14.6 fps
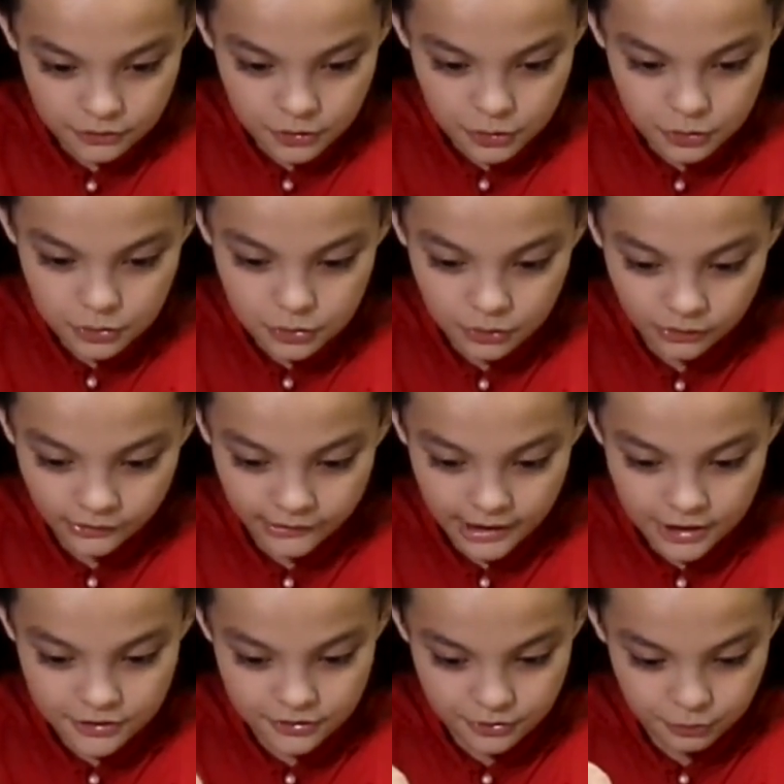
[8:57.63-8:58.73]
Ooh,
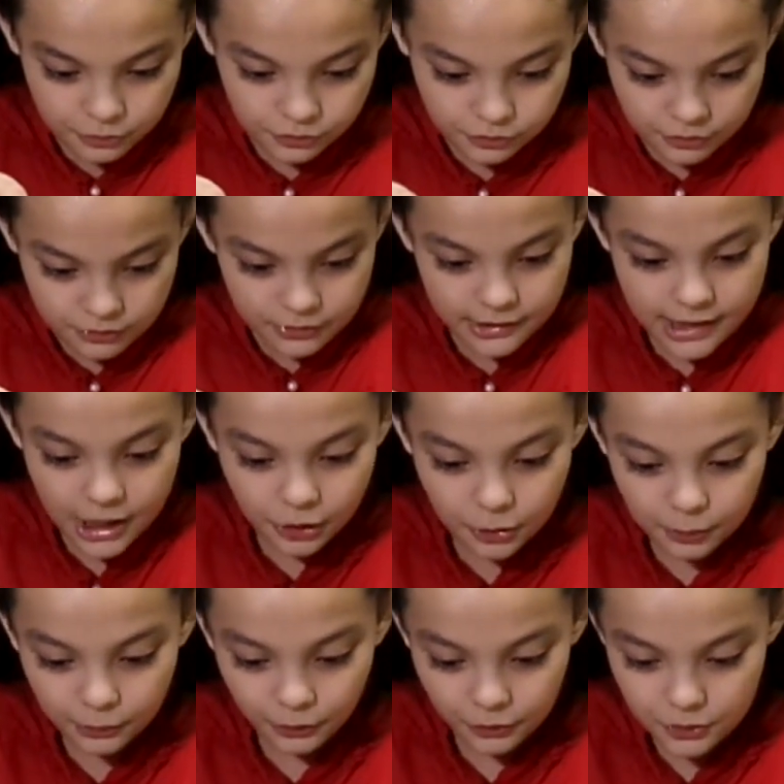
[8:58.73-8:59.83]
nice yellow
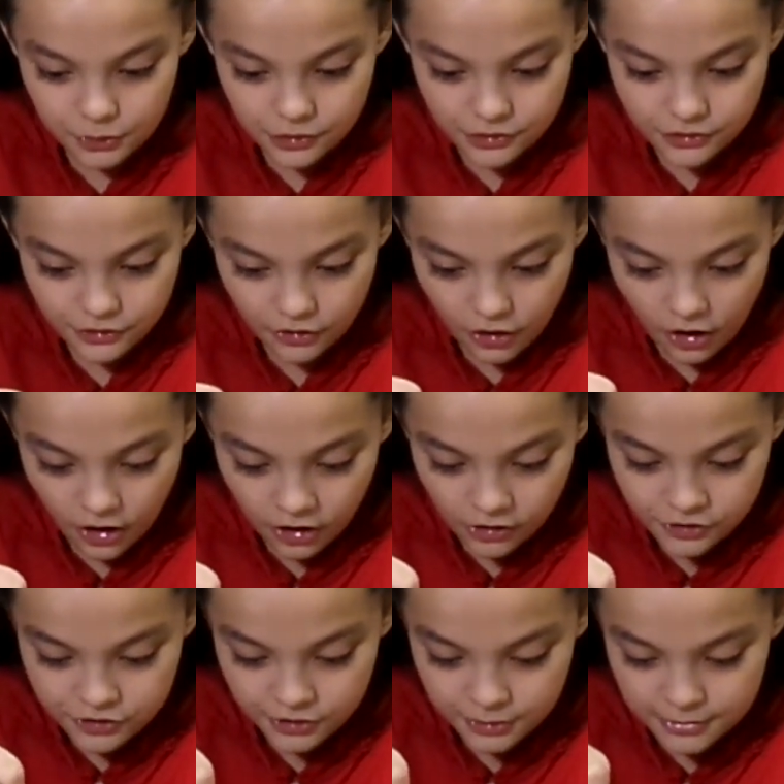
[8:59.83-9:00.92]
balloons.
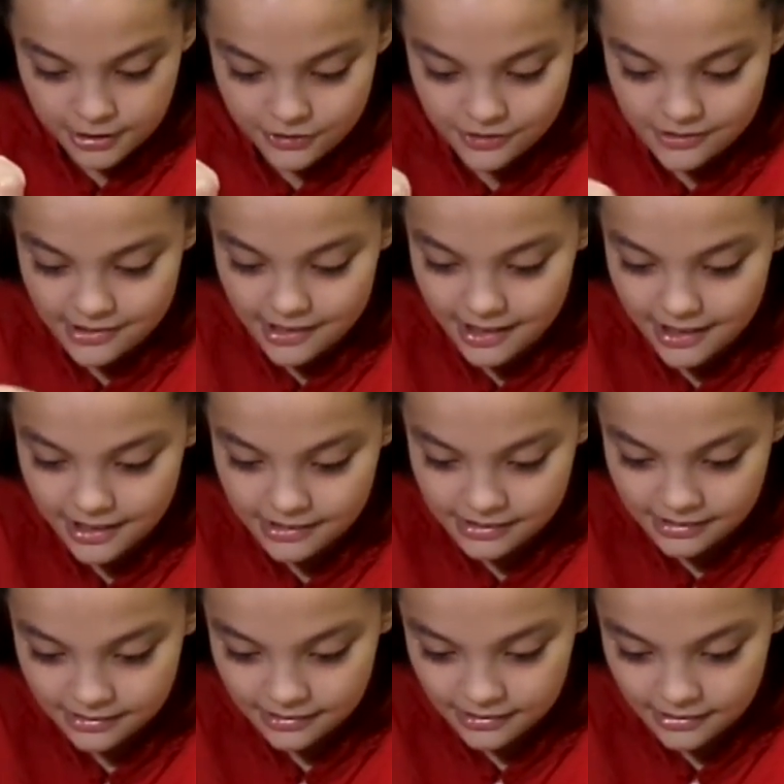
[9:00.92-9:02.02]
So isn't that?
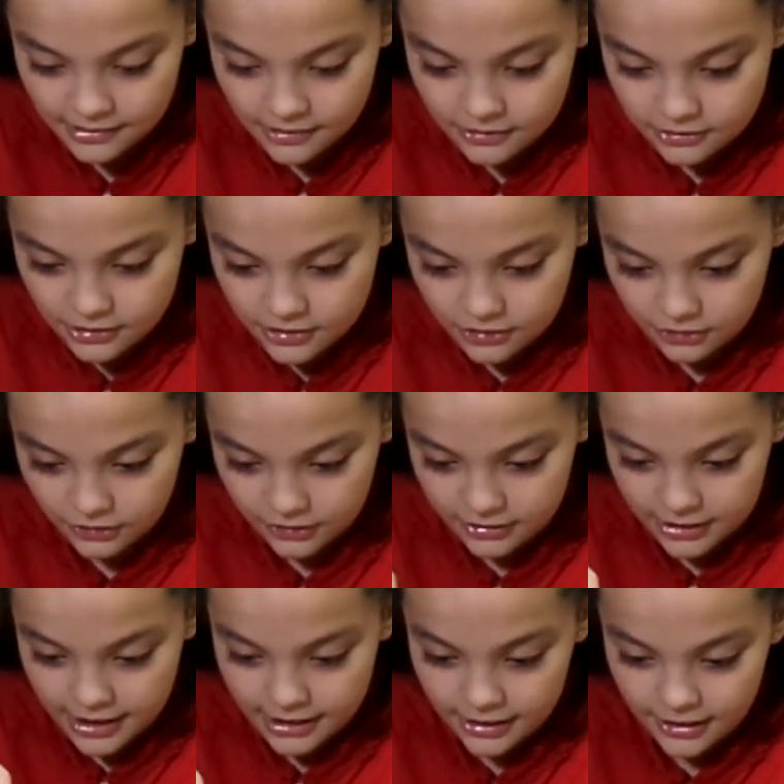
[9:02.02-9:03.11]
Just look
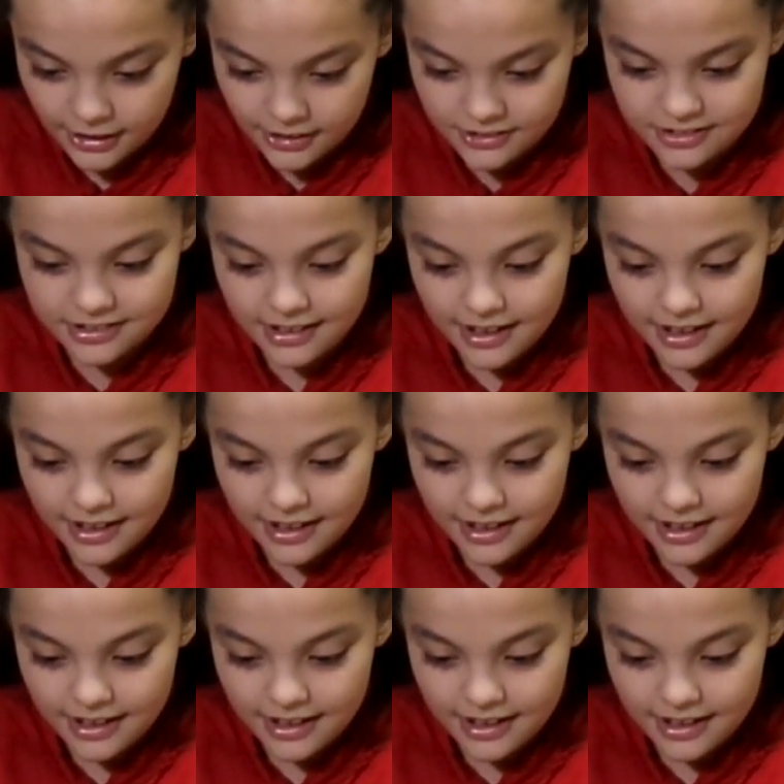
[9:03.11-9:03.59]
at us.